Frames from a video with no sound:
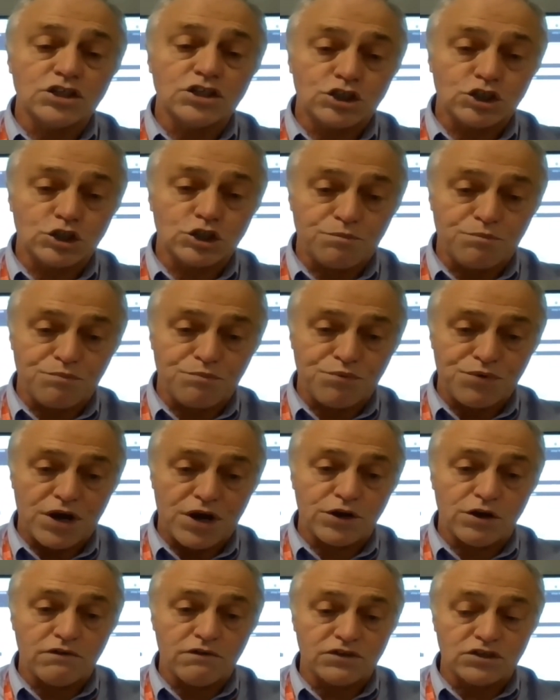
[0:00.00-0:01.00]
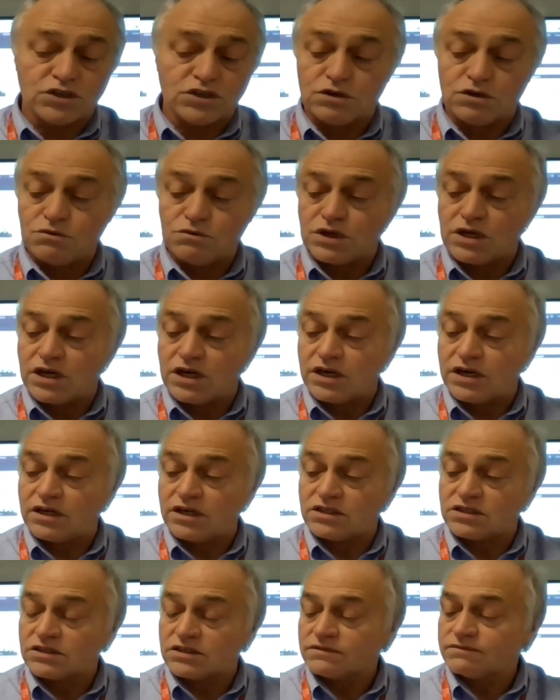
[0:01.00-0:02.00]
spread over 2
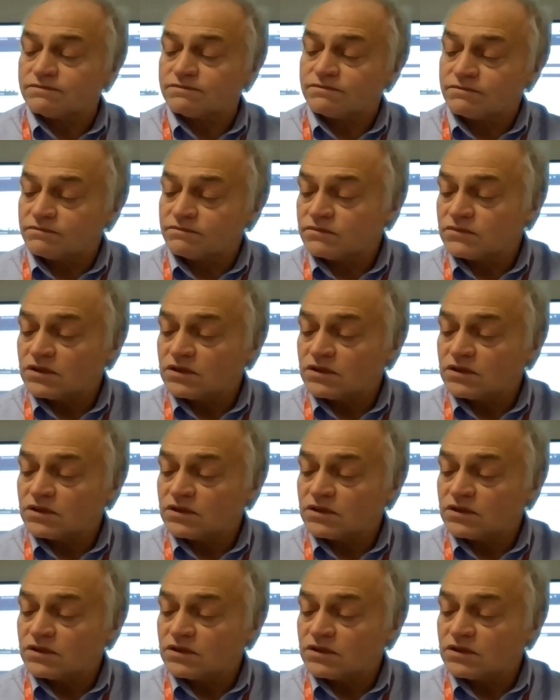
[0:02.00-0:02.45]
years.